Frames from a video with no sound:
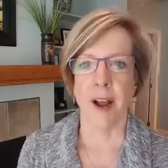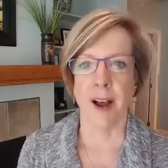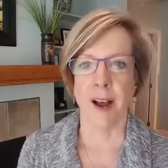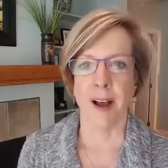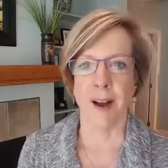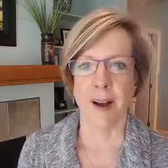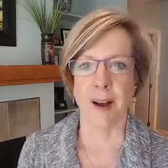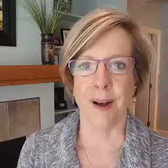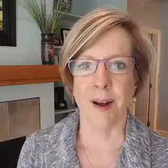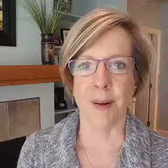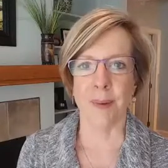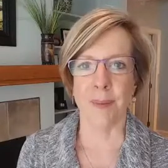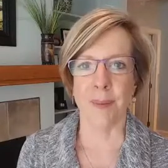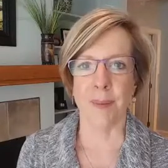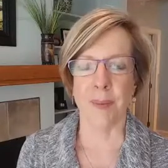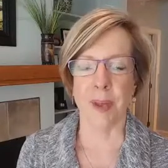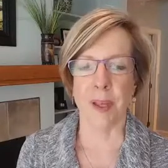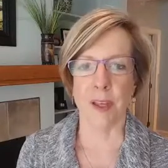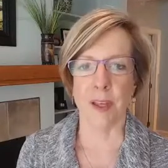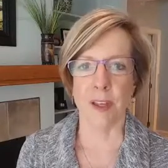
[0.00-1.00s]

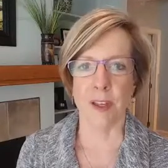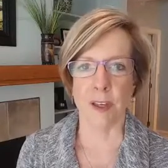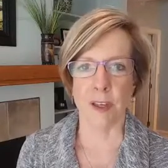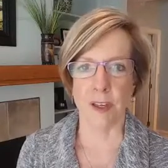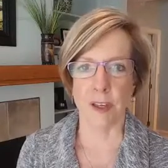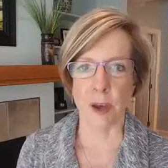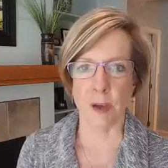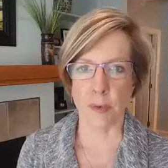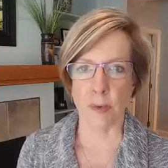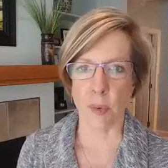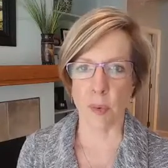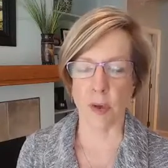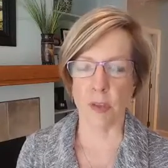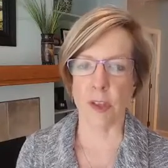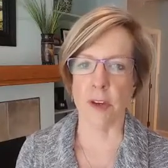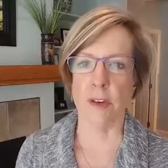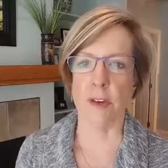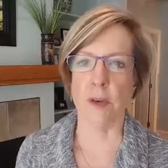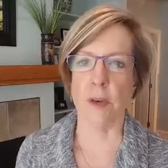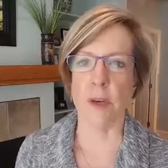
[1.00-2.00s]
Go forth
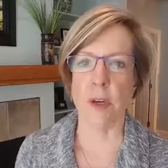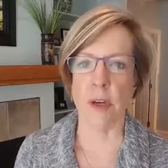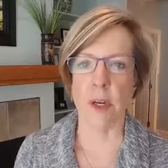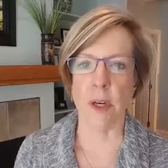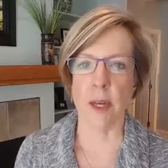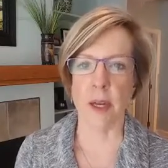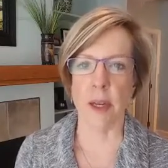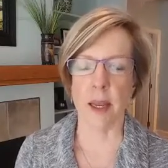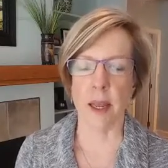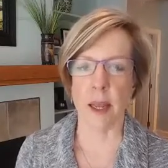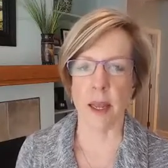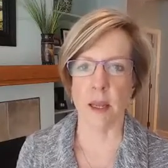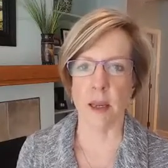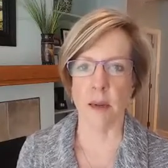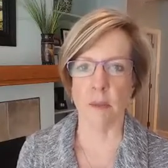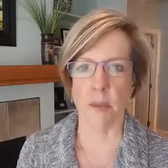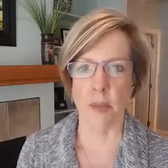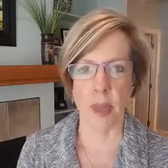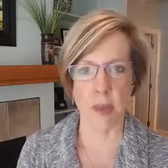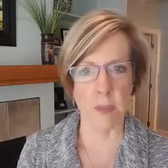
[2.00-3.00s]
and do good.
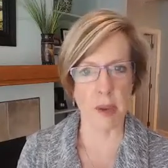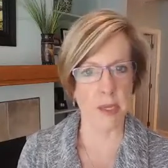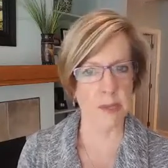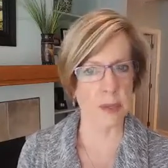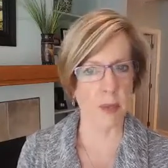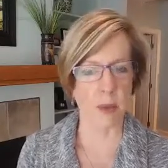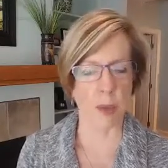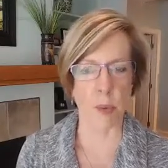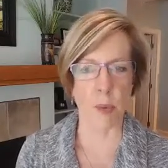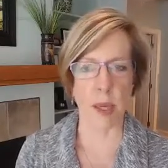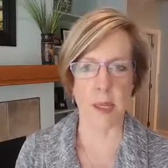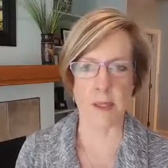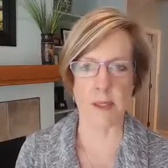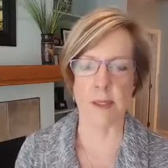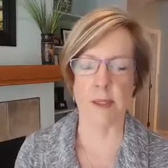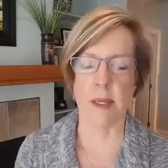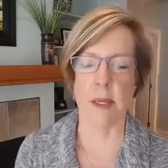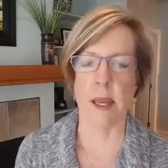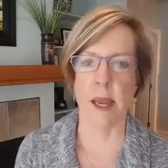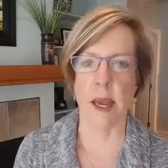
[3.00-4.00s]
And they basically wait to
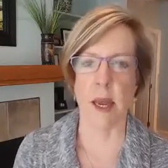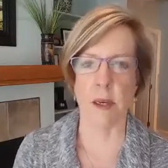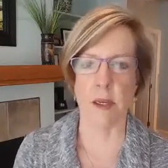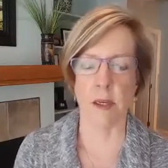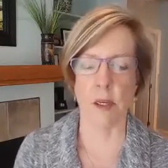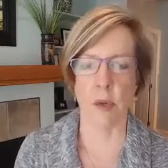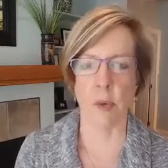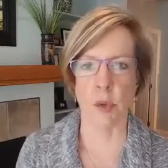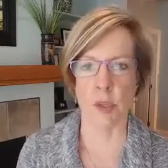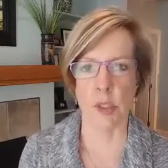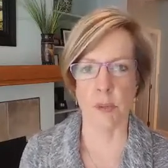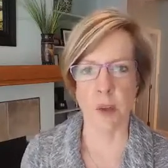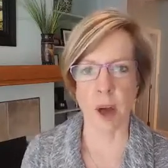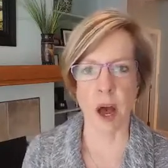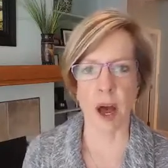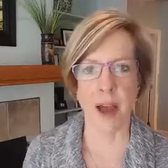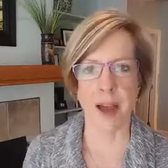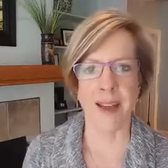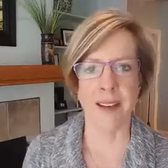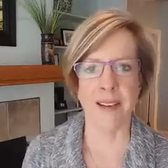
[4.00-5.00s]
see how you
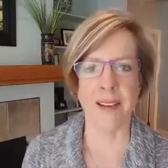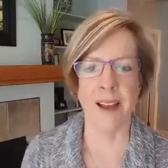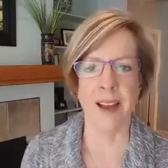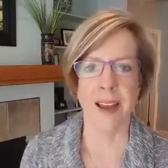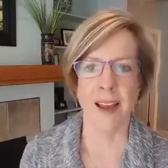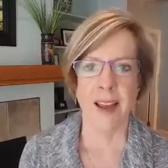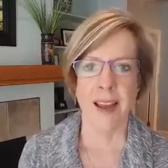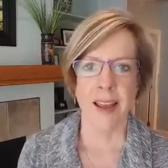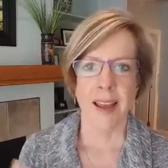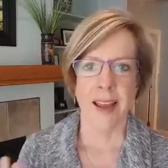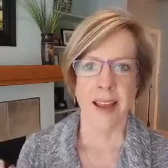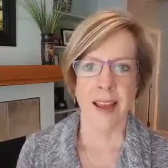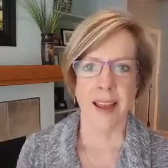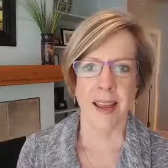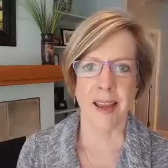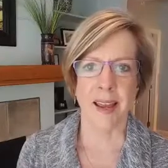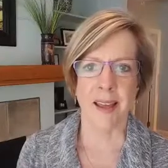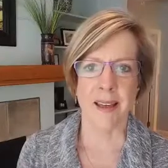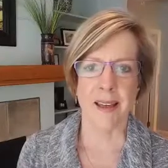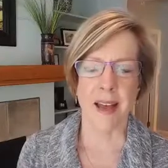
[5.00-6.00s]
respond.
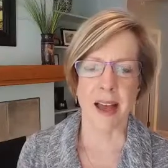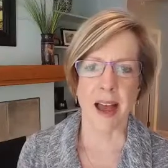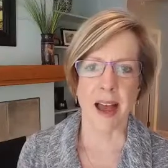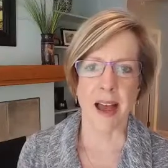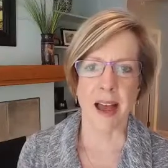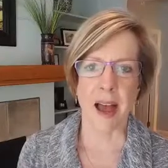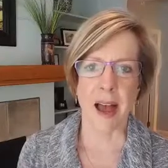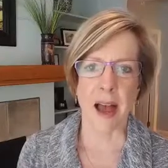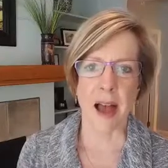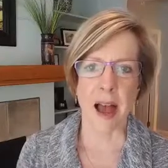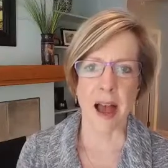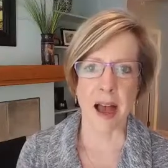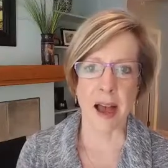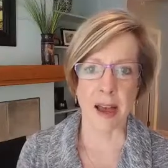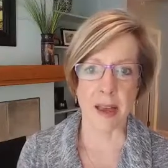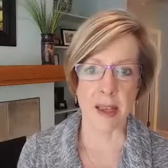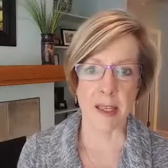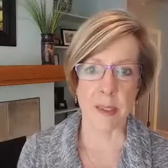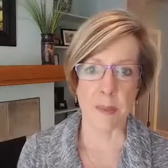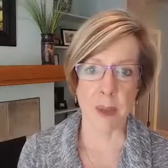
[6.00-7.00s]
And
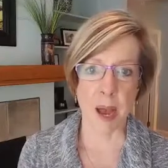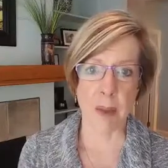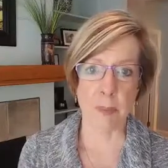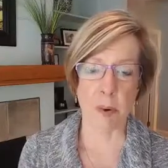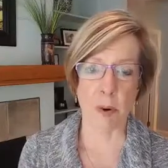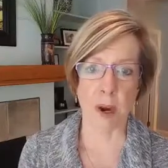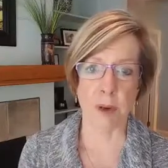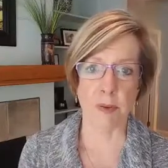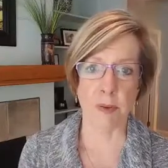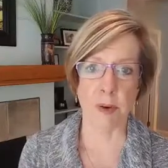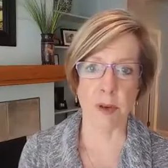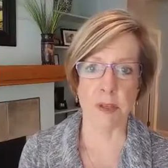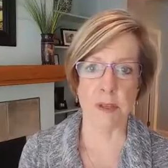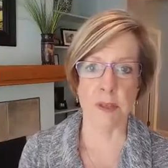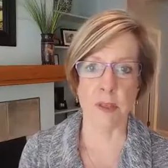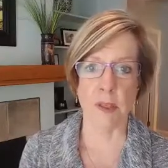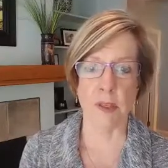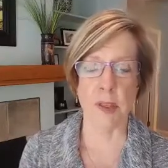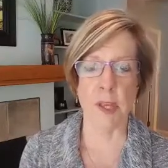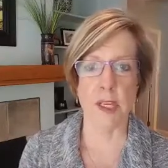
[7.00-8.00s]
it's my preference
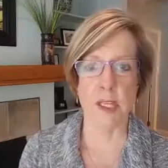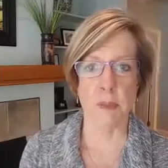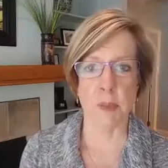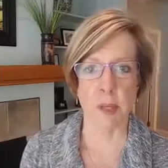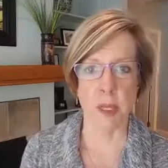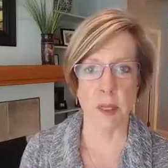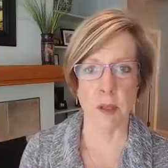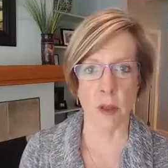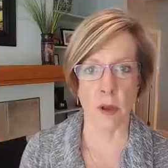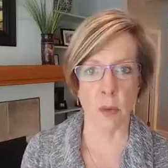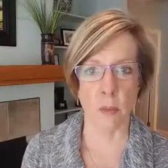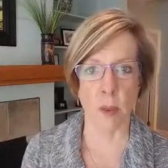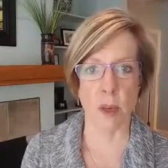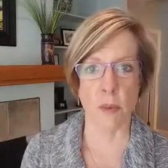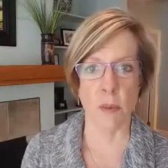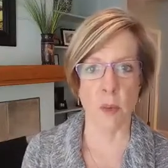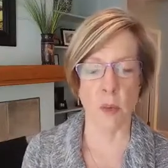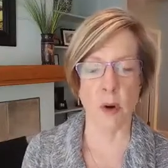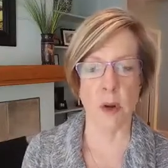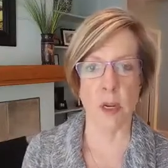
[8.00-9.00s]
that things be a little
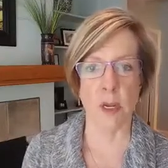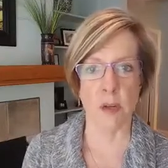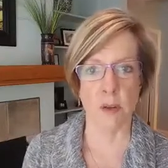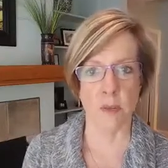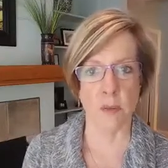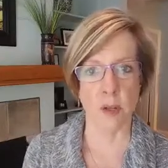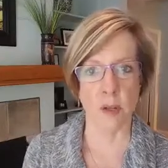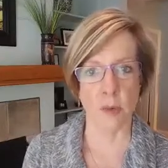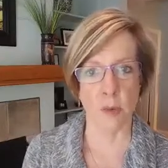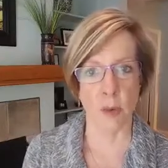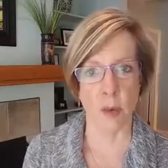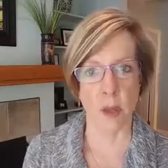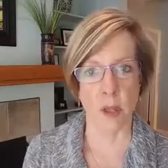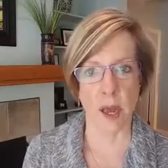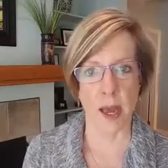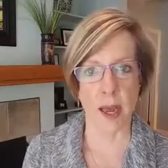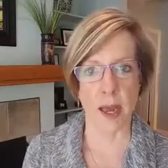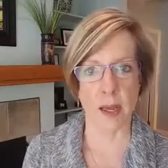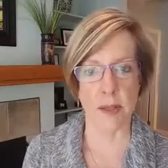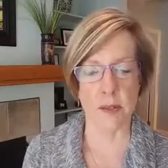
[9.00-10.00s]
bit more
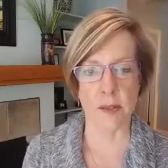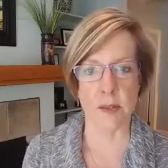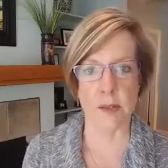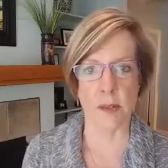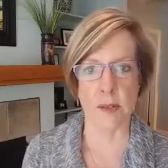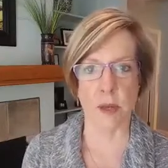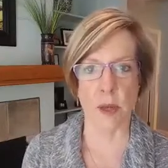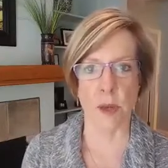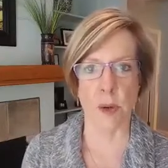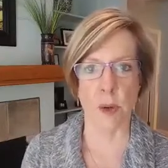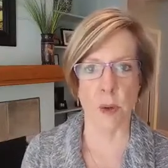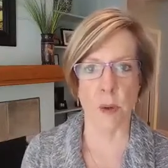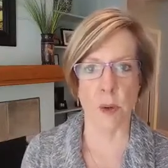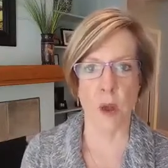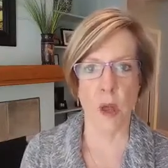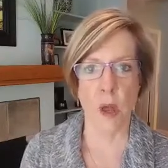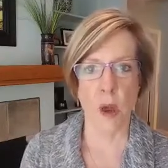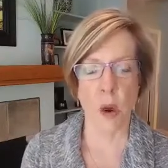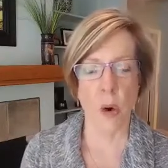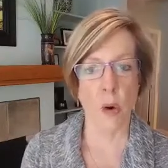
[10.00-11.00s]
individualized. So
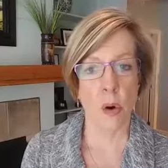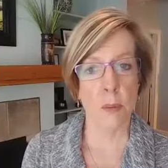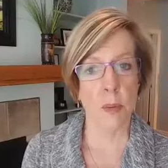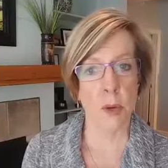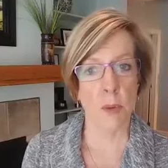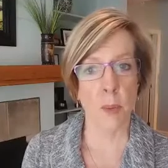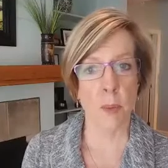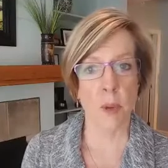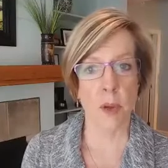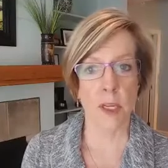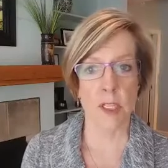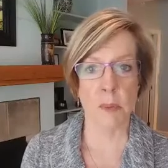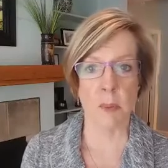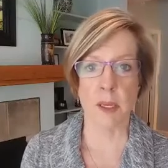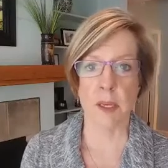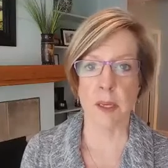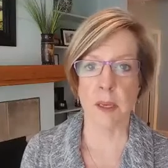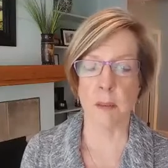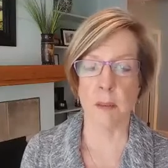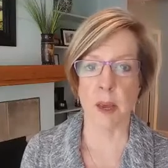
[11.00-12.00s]
hormone
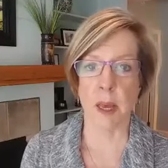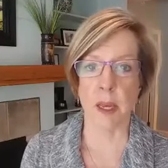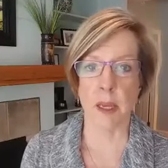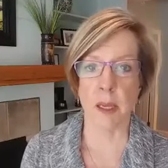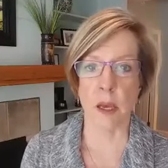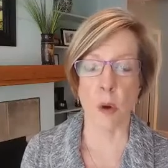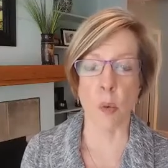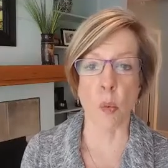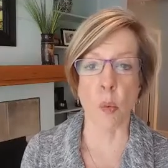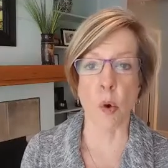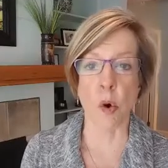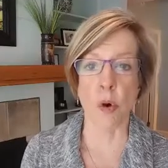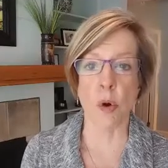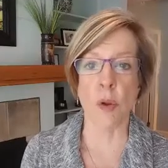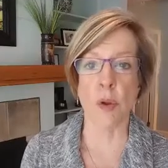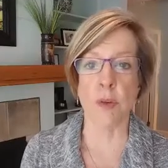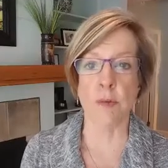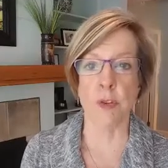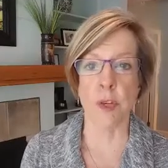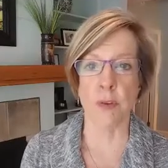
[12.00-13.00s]
replacement can make a
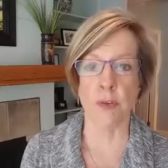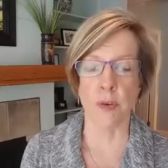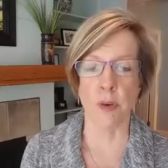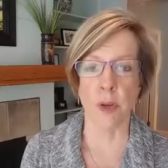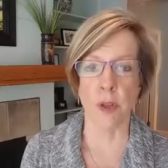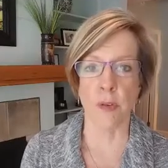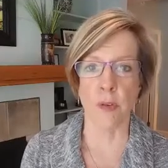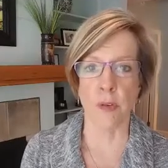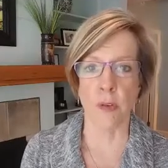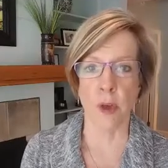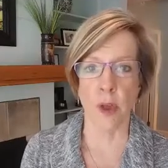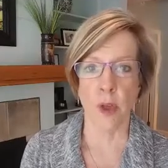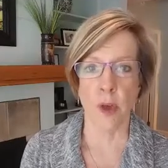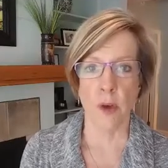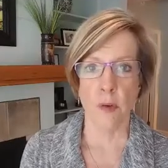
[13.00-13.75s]
world of difference